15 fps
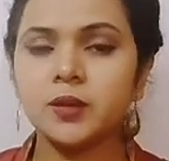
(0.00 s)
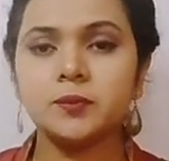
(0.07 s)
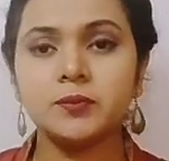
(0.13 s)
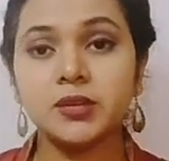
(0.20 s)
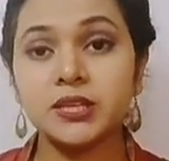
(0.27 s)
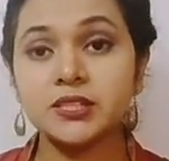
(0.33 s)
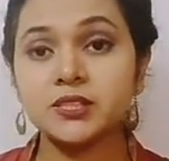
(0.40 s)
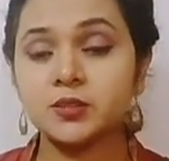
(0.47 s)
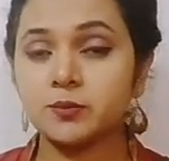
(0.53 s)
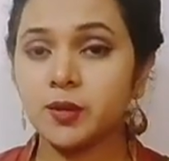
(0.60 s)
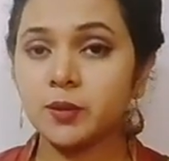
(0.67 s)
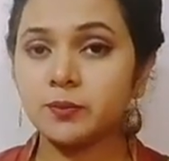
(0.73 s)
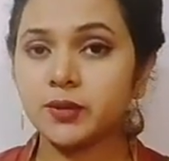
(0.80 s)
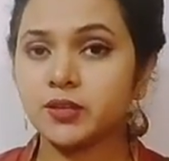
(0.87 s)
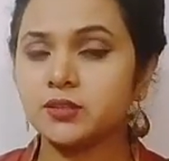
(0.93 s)
Please
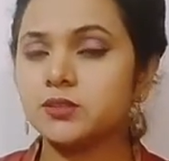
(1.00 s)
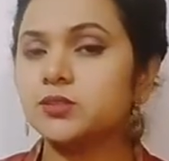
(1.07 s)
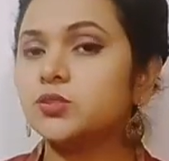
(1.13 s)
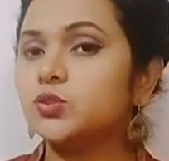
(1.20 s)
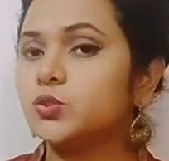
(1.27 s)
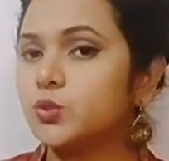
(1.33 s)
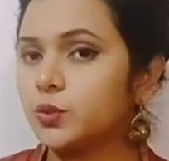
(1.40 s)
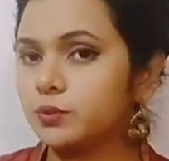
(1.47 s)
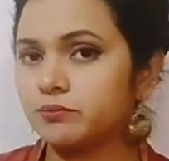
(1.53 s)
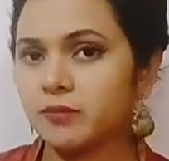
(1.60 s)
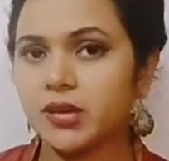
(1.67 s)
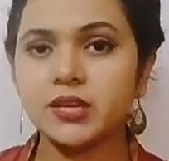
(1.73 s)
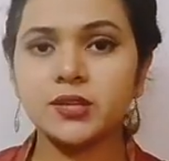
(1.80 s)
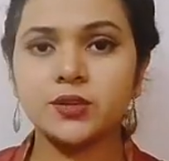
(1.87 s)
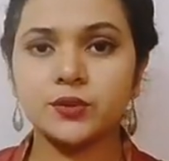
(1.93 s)
remember, don't
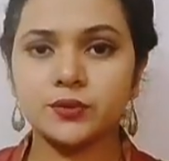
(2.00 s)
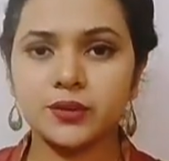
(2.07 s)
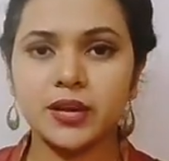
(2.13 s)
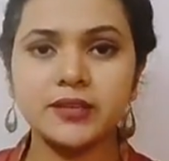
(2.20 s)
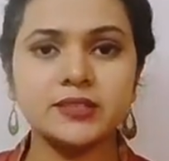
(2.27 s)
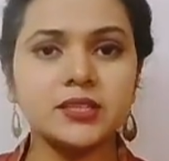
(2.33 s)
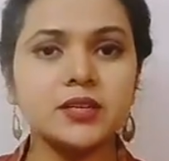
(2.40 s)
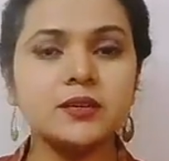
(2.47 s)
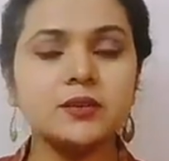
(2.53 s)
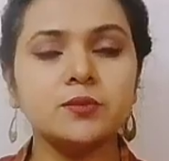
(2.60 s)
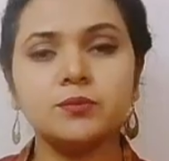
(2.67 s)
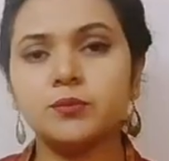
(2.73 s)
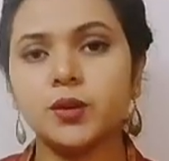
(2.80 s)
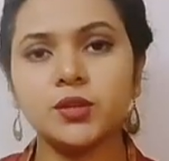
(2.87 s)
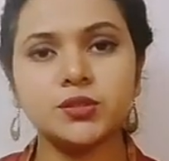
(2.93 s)
make your writing
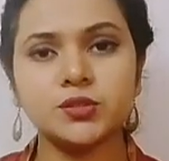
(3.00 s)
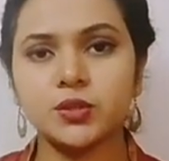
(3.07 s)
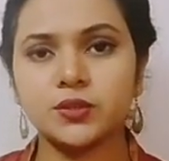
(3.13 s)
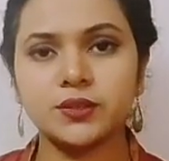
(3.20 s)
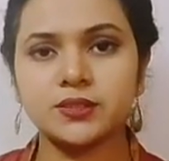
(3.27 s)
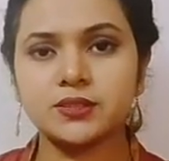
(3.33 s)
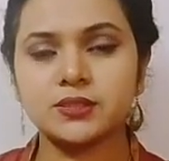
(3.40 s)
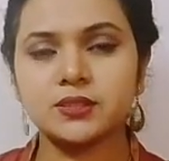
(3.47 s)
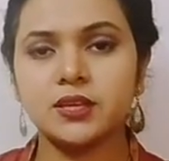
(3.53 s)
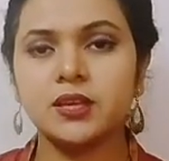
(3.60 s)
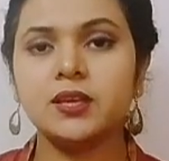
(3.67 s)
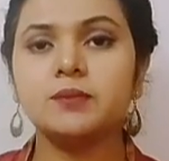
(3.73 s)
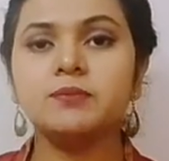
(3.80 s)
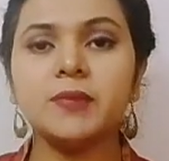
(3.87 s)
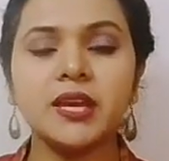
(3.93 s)
monotonous.
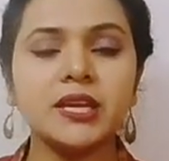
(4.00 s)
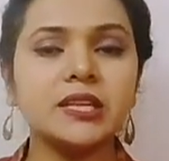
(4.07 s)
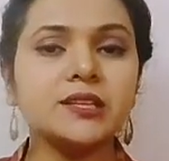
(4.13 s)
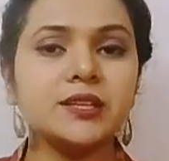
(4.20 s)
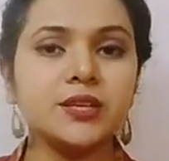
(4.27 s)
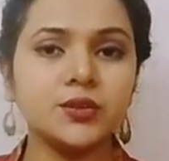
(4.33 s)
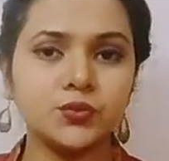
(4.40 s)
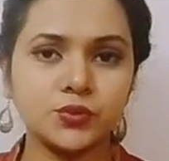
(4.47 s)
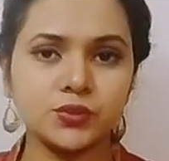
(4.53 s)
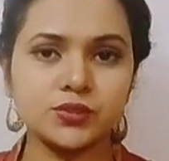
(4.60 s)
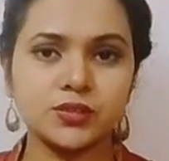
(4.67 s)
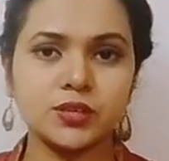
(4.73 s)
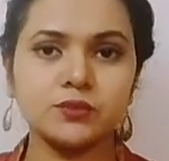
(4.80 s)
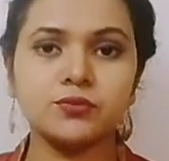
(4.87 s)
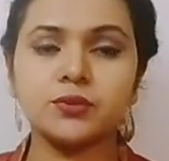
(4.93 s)
Make it
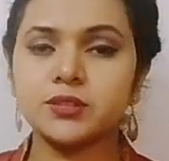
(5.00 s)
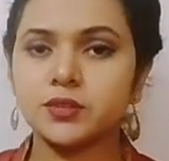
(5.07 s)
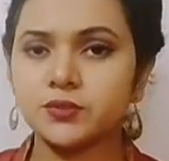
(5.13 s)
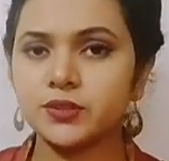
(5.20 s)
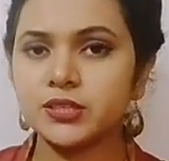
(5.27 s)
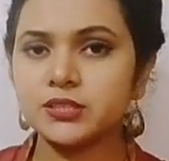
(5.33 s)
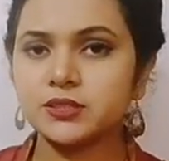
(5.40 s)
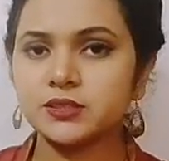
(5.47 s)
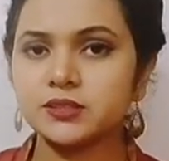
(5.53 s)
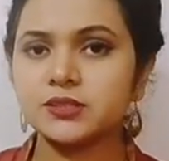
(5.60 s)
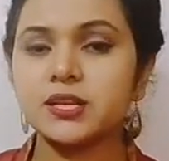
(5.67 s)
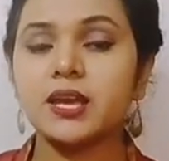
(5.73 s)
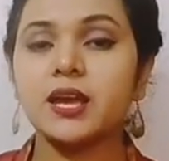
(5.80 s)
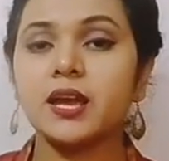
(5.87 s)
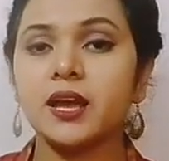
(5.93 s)
interesting for the readers,
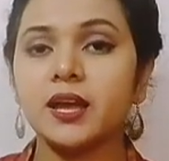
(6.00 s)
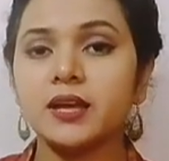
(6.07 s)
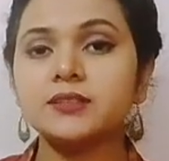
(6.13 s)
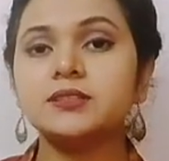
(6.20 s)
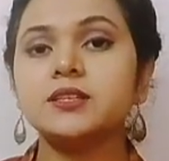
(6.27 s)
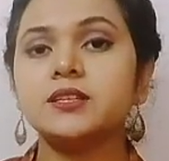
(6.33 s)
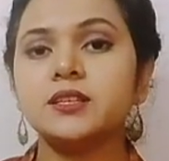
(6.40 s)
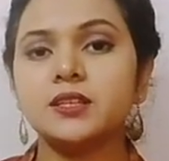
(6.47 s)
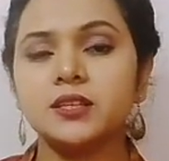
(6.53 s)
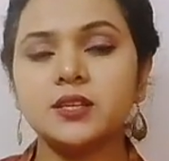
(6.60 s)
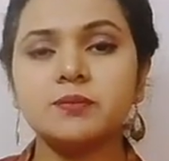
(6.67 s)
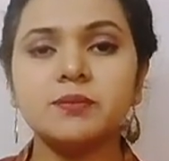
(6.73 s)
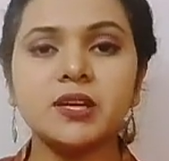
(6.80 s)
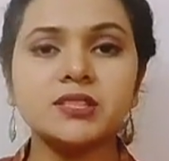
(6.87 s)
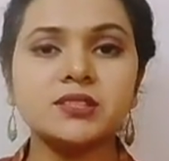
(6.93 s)
and he
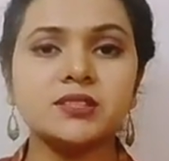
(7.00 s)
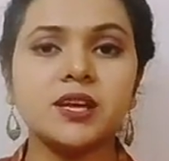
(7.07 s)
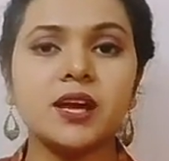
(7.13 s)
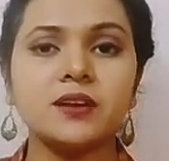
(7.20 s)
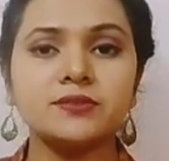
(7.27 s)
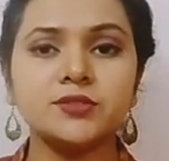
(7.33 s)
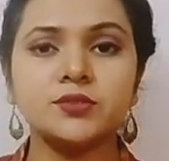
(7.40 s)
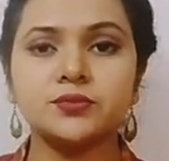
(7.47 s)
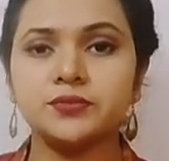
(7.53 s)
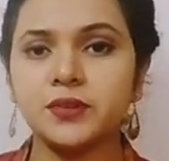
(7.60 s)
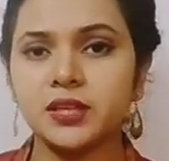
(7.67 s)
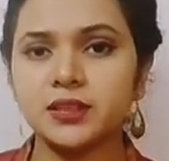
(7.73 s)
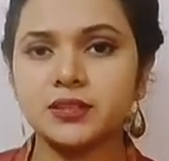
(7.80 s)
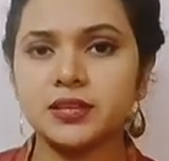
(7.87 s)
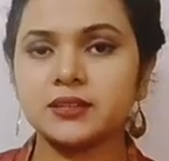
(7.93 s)
must have to
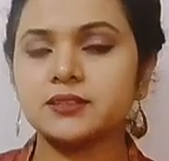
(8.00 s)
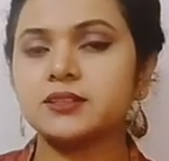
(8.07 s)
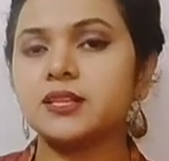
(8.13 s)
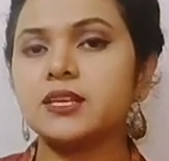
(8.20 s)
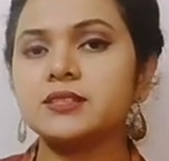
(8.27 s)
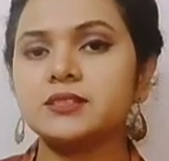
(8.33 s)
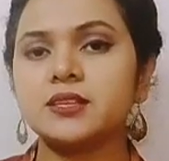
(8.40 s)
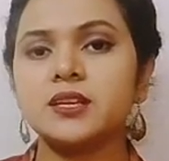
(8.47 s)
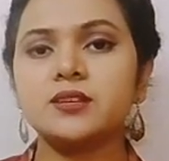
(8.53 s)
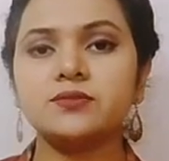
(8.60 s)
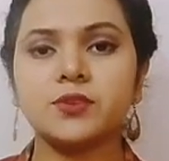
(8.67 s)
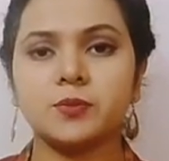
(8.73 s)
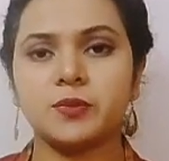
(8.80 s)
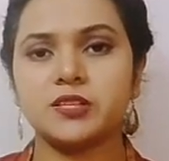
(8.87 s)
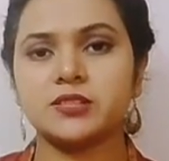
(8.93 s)
feel that these
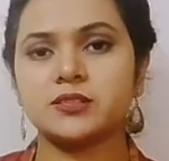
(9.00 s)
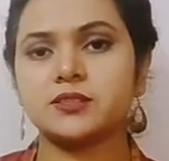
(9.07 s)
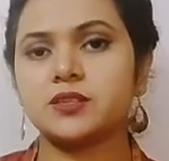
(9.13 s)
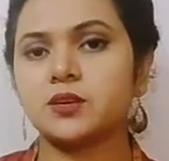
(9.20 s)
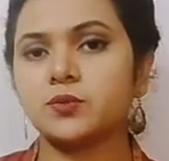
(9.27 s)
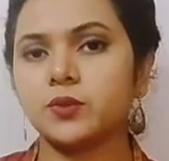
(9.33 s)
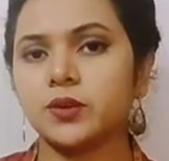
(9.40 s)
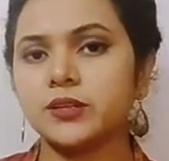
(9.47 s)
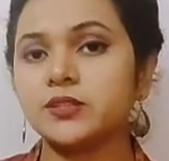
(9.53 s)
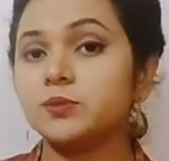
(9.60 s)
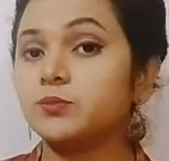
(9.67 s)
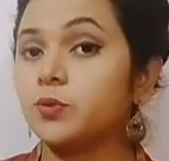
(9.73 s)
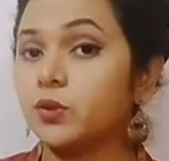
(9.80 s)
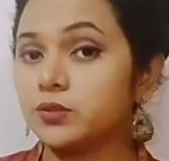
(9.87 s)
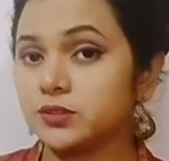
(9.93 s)
informations are quite
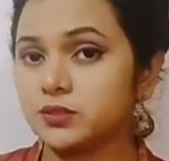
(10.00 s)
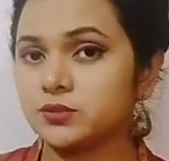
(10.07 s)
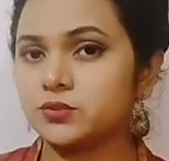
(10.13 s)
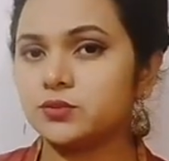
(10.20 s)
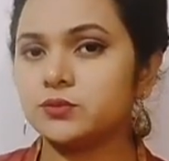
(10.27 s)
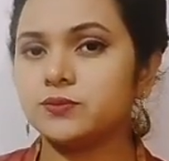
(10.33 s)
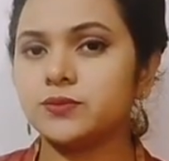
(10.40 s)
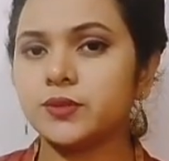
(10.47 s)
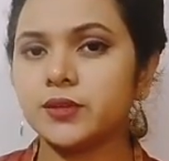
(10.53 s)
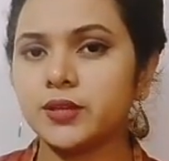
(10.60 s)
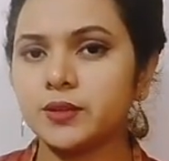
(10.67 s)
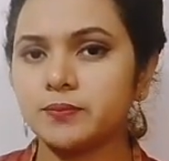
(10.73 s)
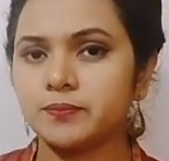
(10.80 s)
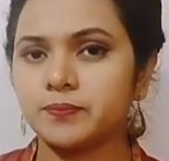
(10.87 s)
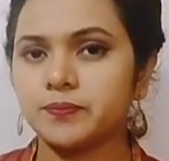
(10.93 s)
important for
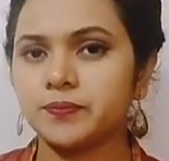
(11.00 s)
him.